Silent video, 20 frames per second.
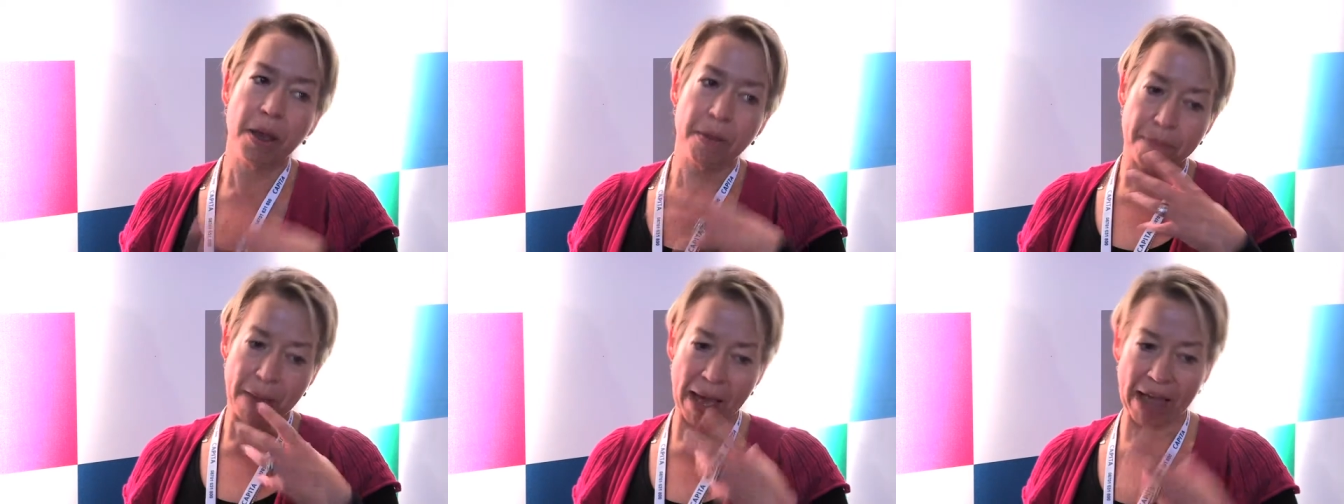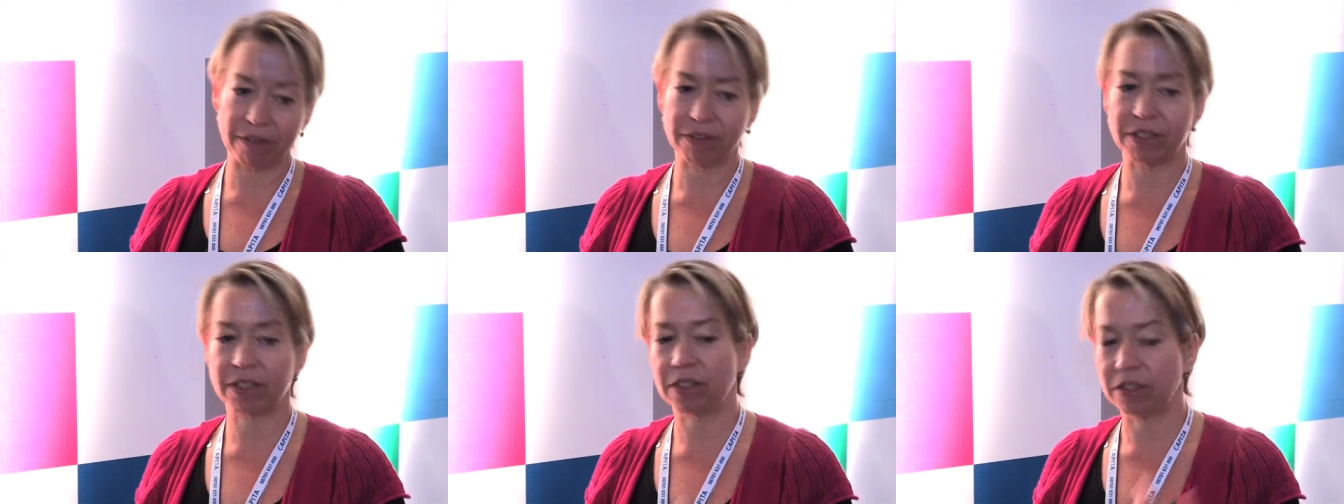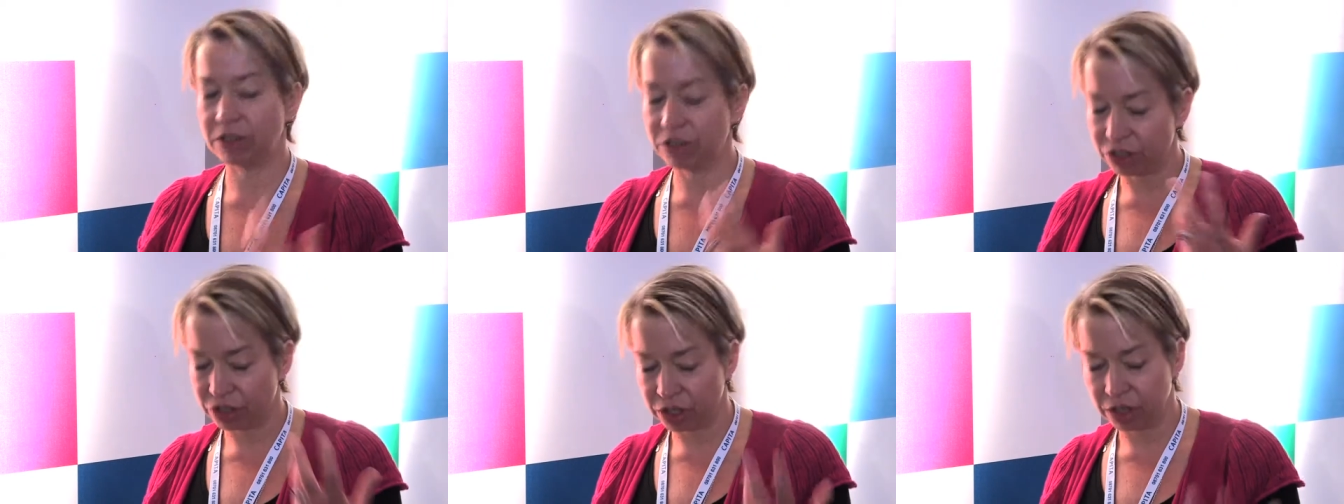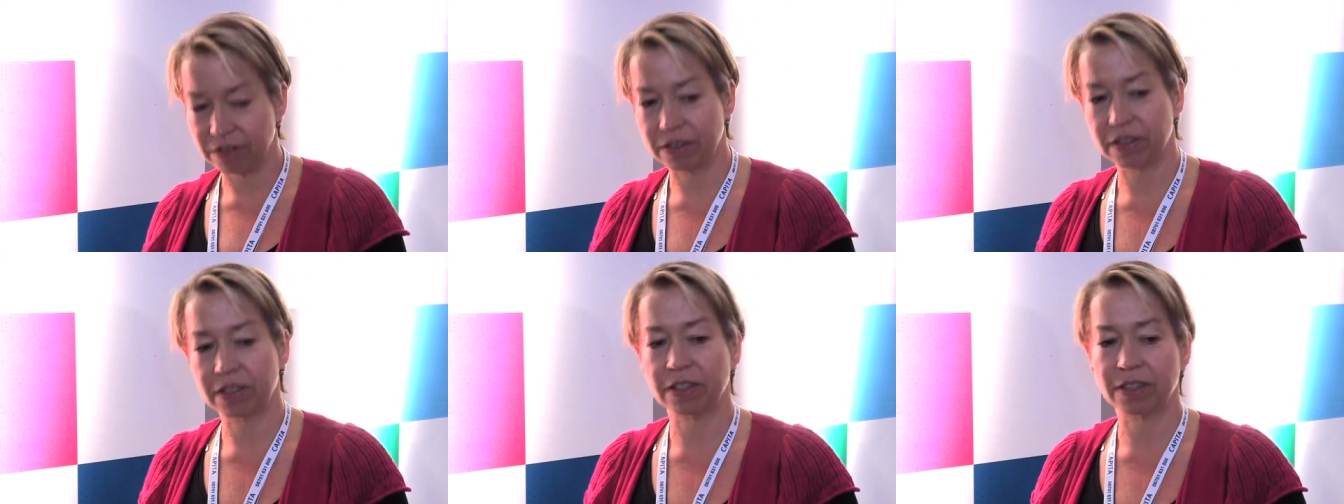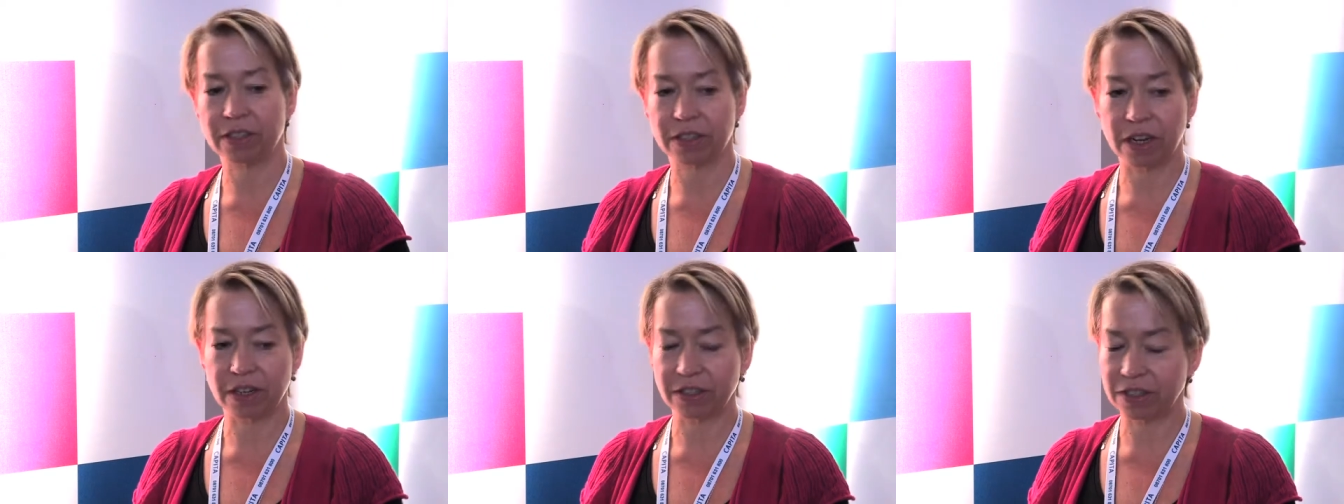Parents and students
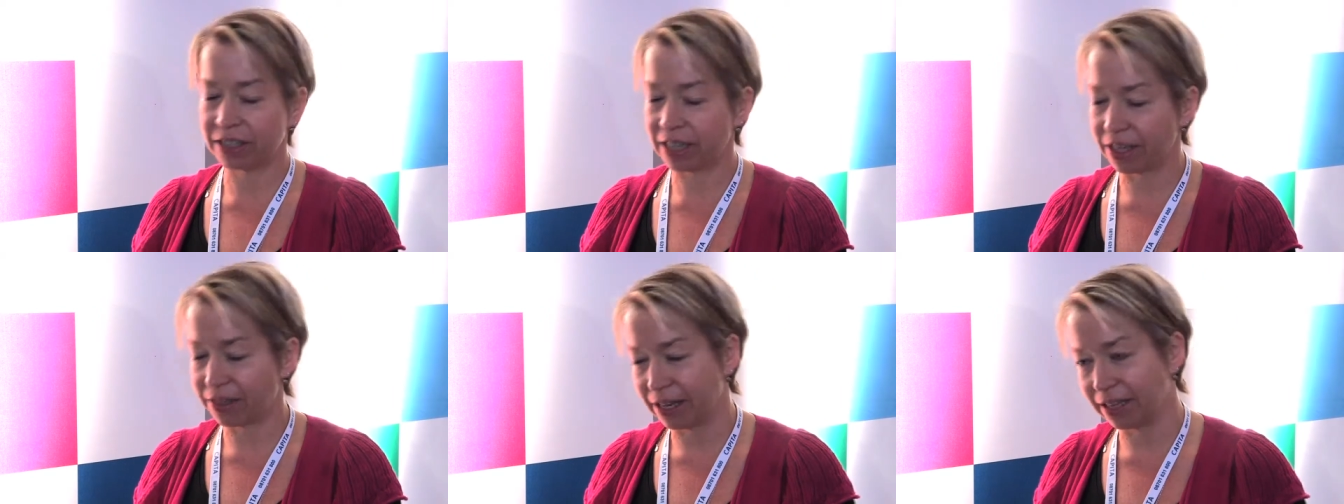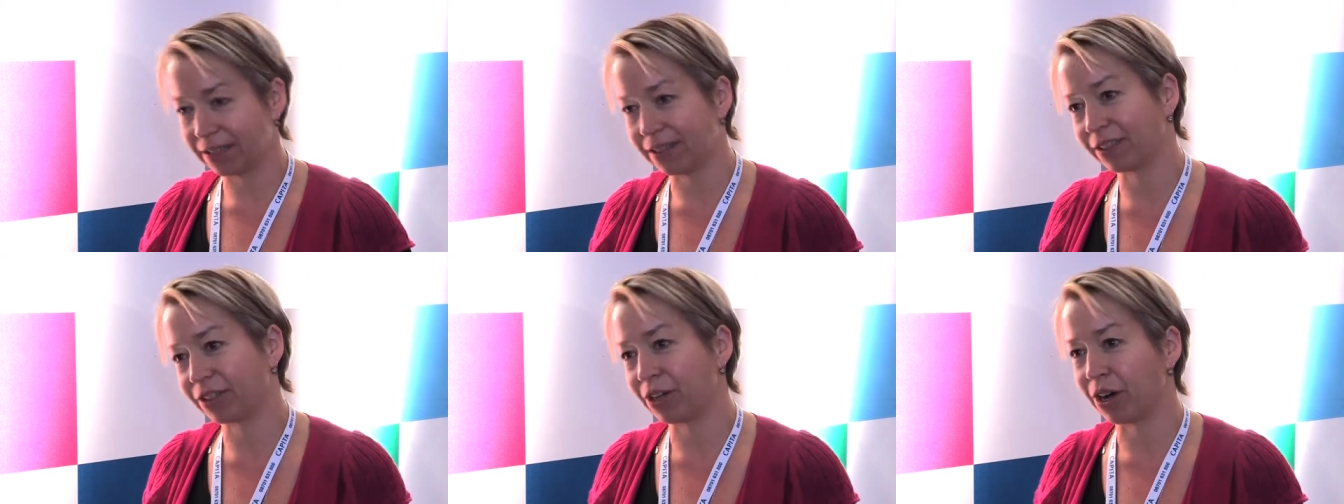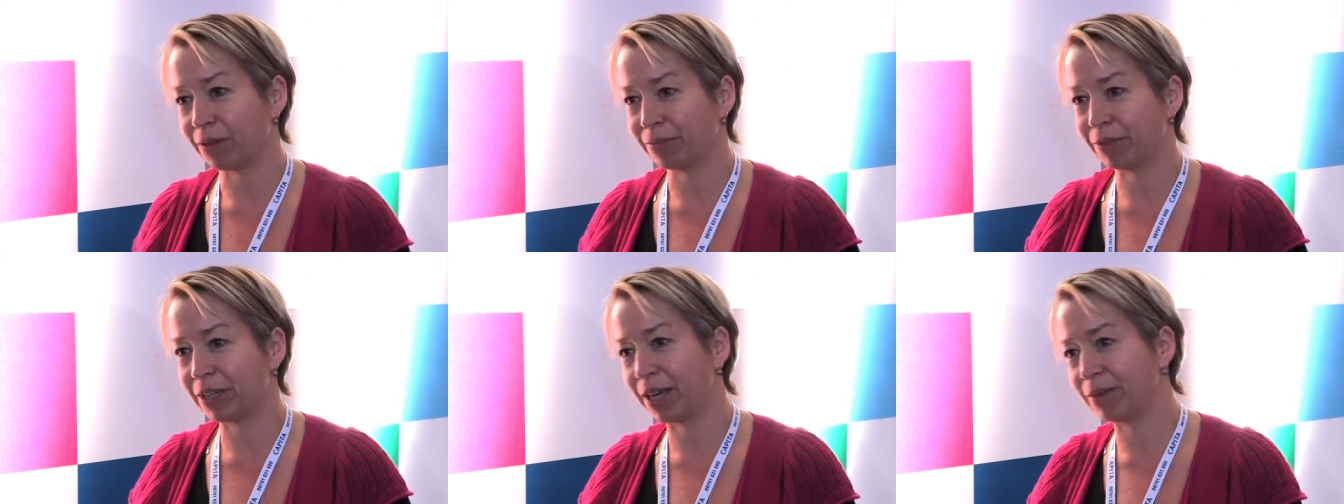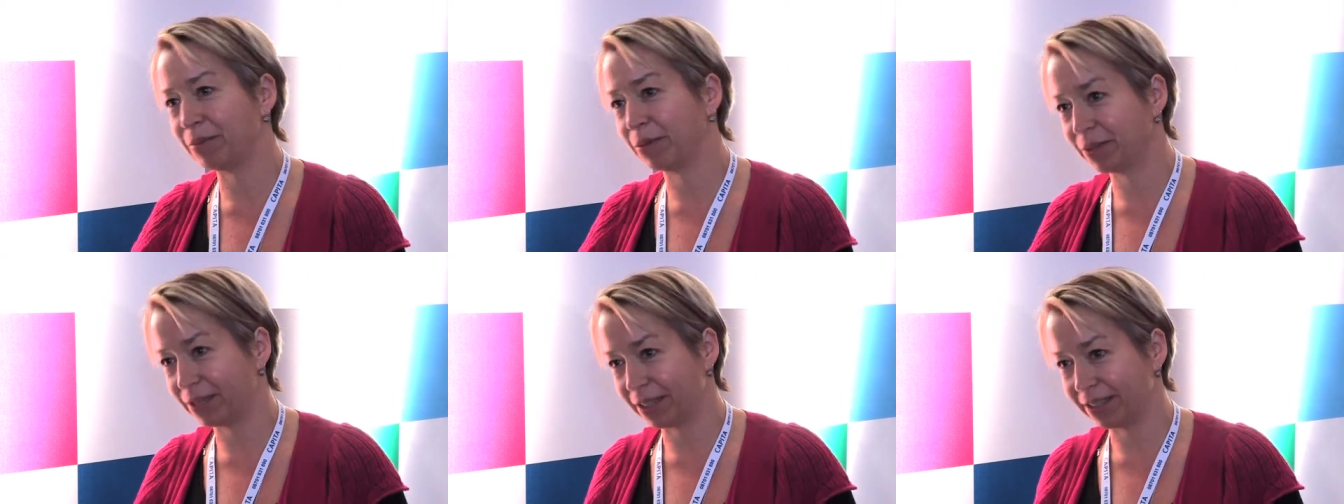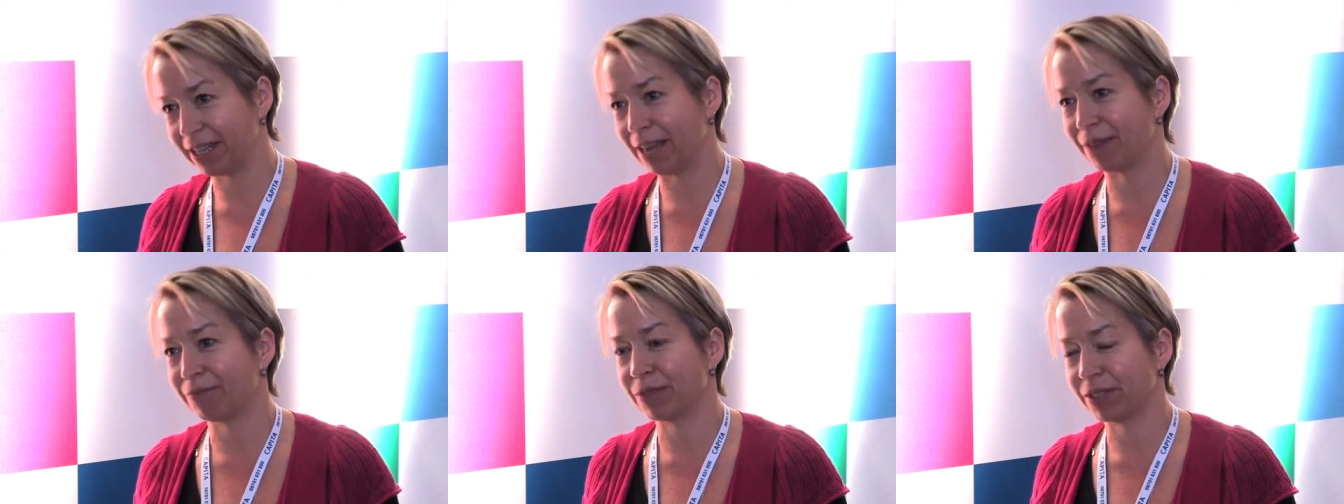can start to see things like timetables,
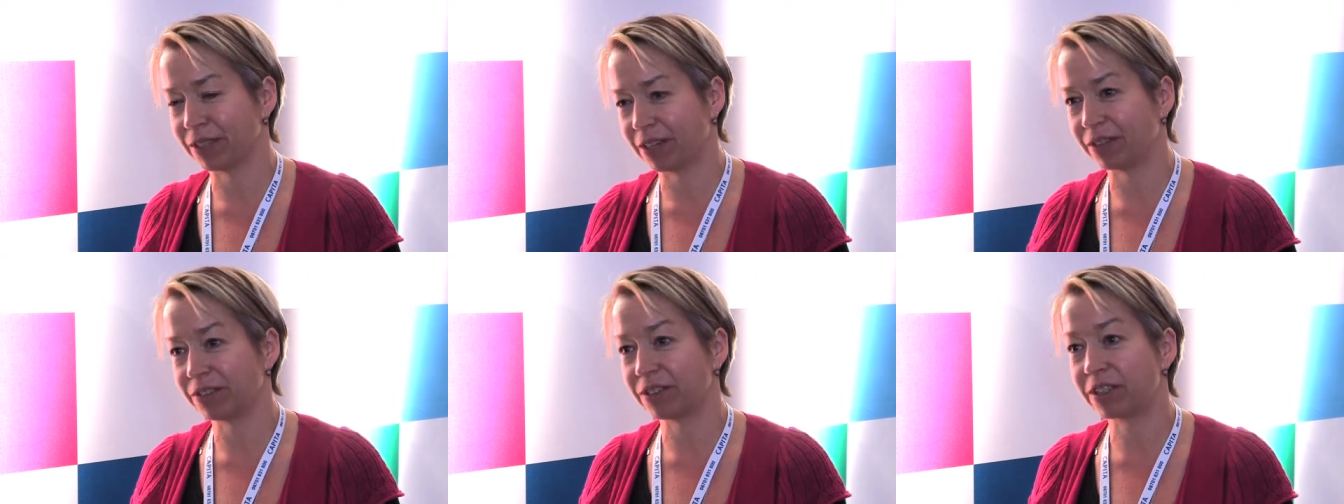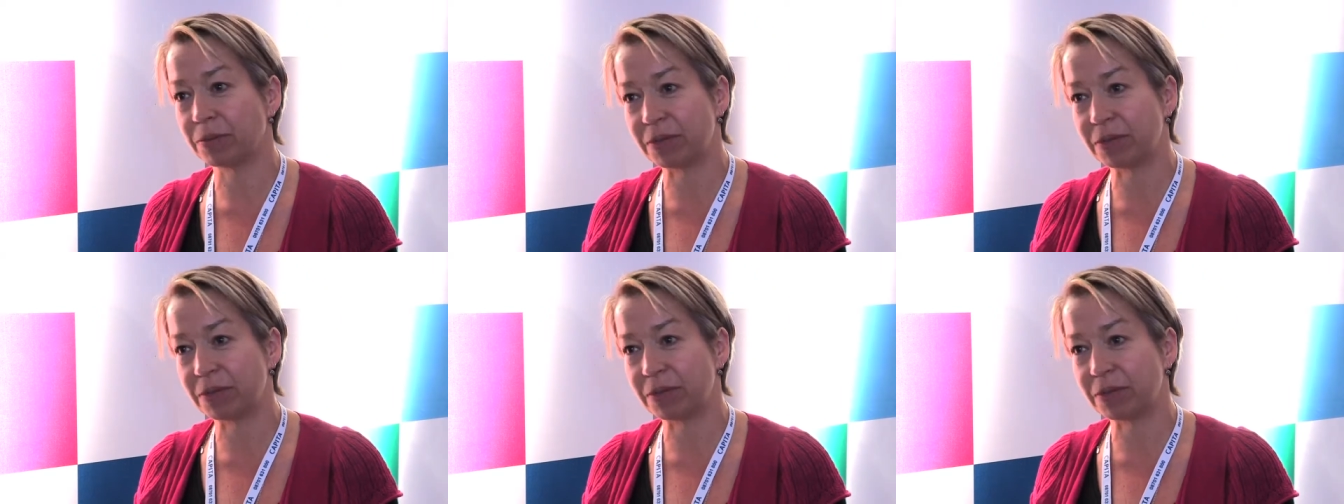exam results.